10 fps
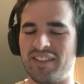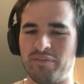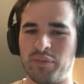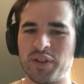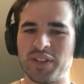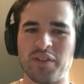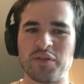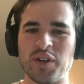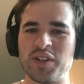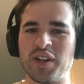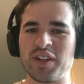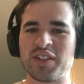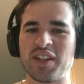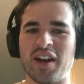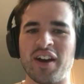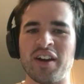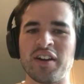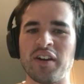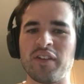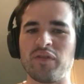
most software engineers are